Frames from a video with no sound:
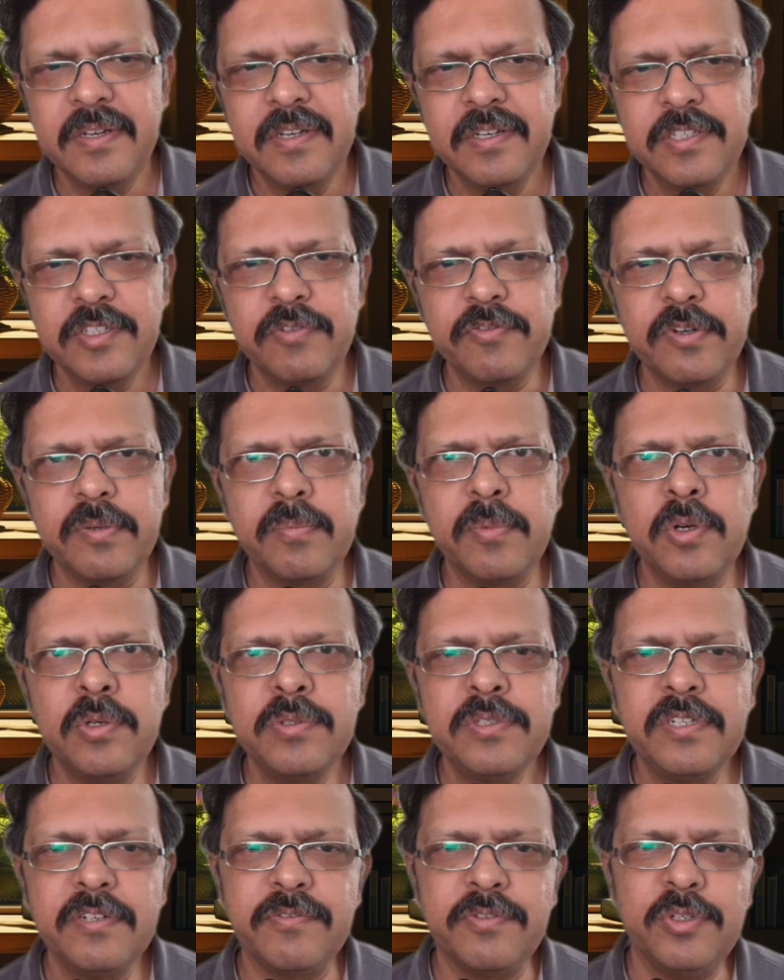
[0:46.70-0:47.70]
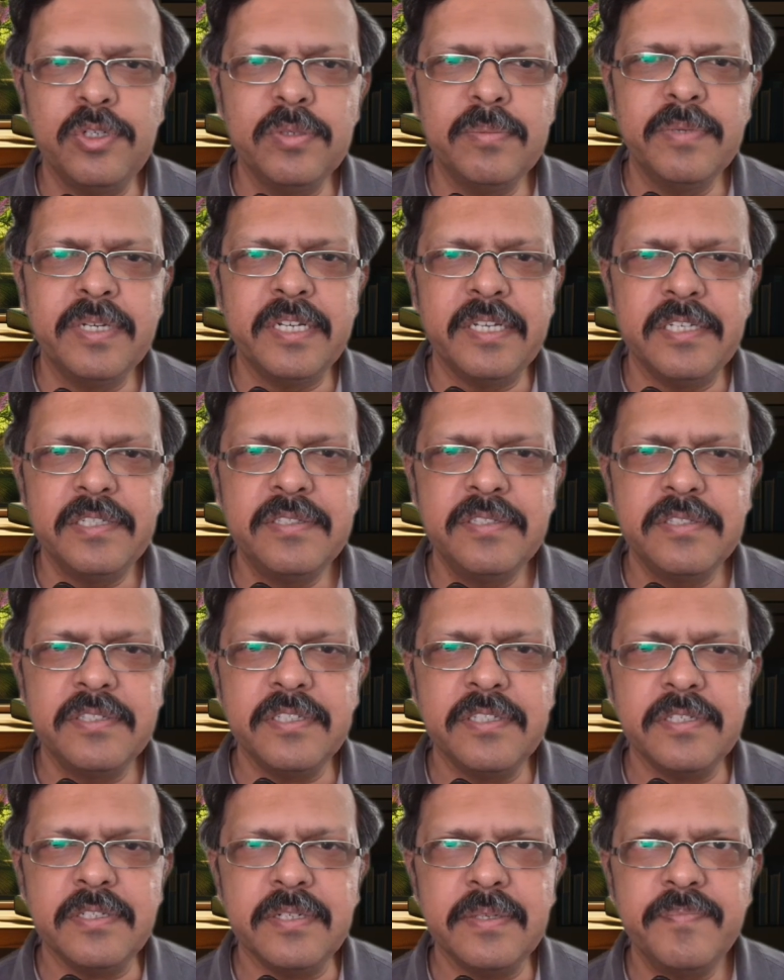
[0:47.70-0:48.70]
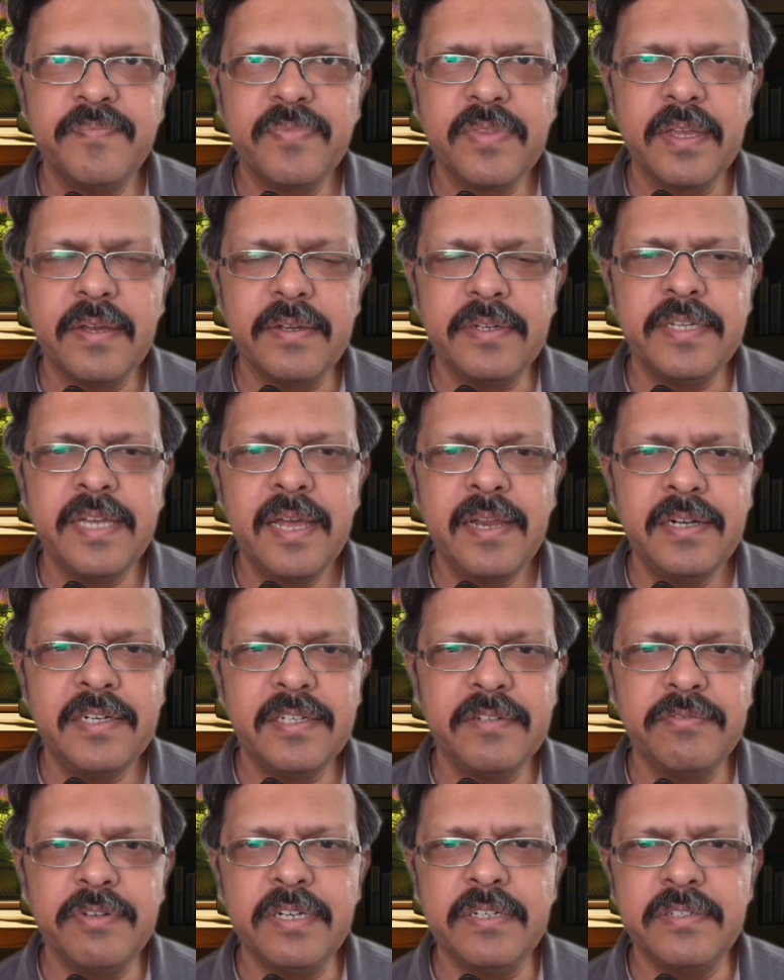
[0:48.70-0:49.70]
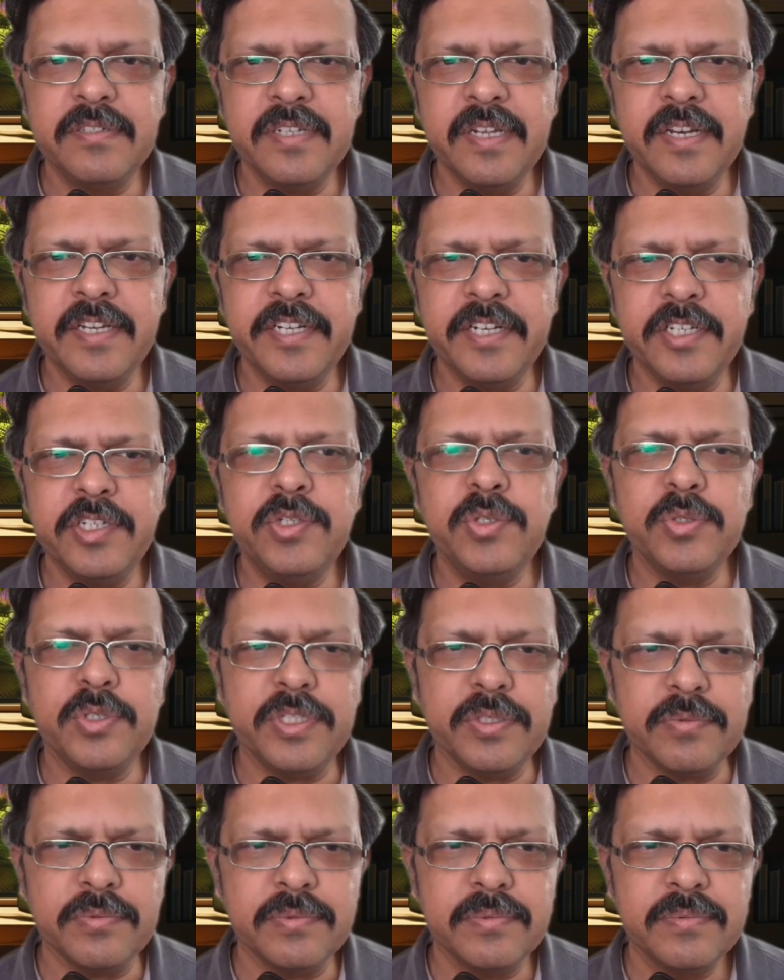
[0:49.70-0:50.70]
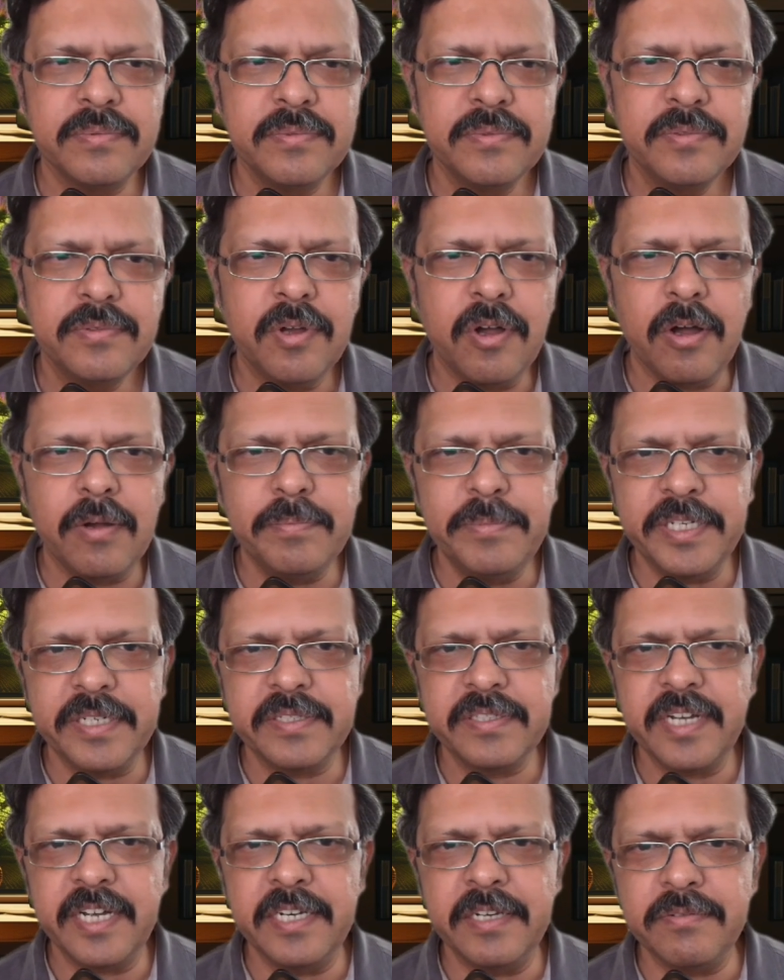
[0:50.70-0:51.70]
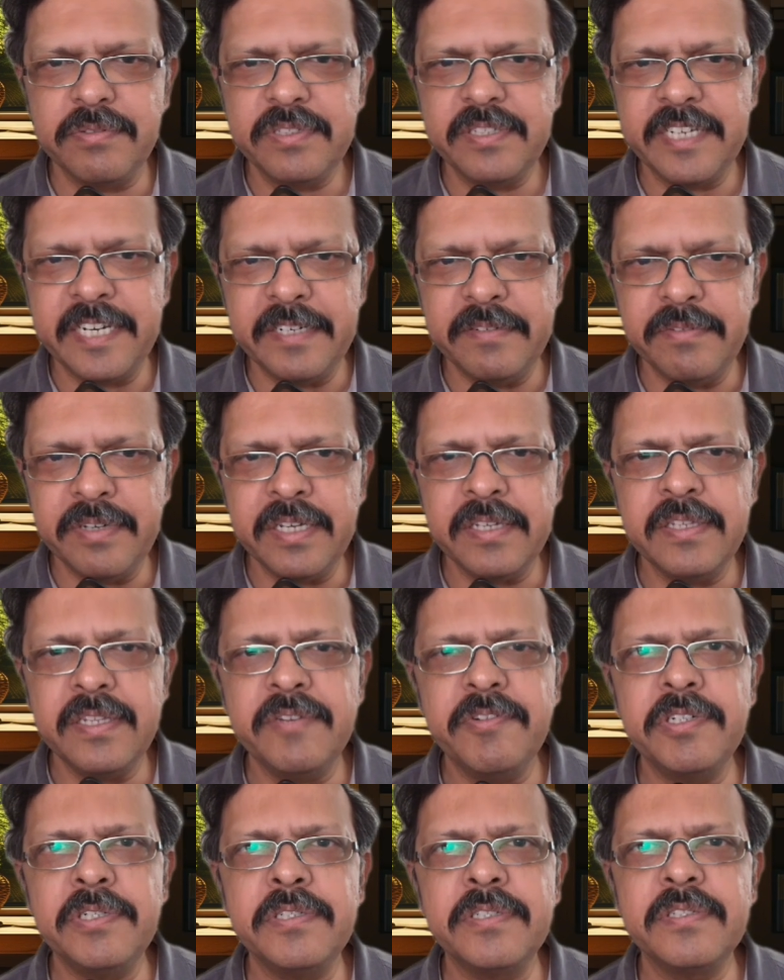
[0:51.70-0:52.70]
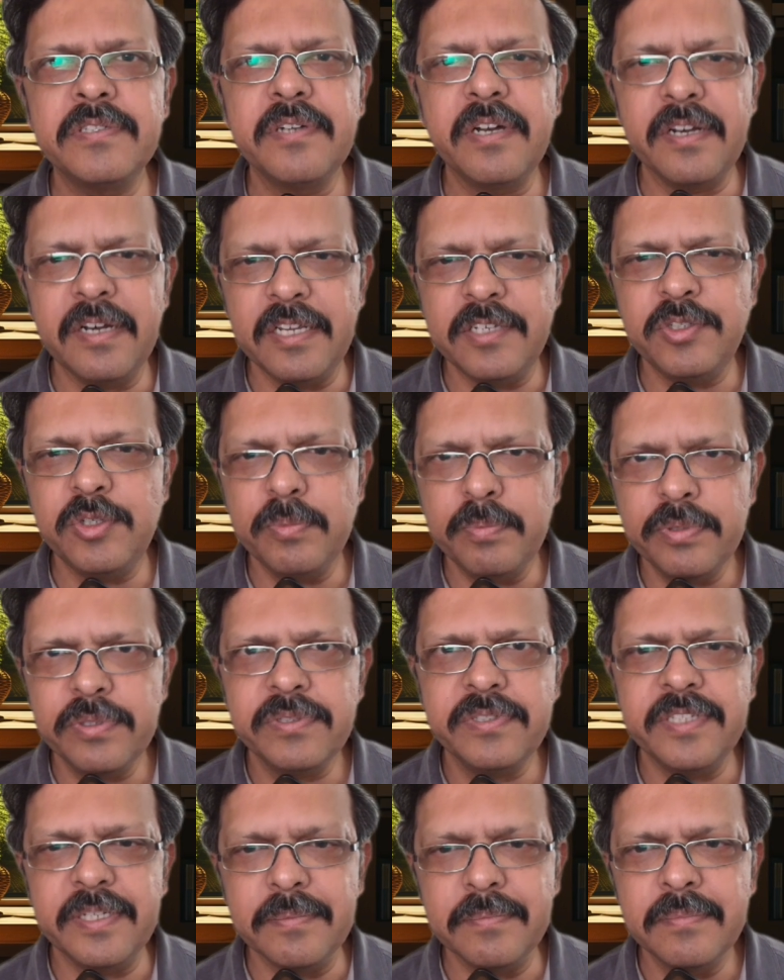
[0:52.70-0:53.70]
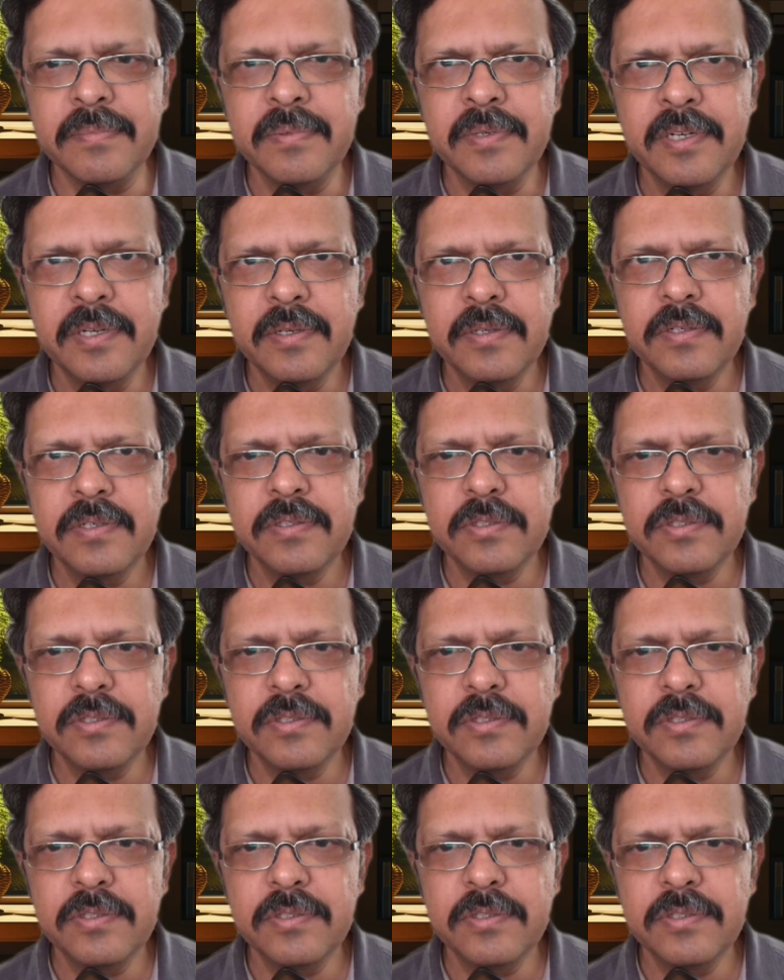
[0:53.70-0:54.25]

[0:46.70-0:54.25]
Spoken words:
So for most of human history, reality felt really intuitive. Objects kind of stayed where they were unless you pushed them.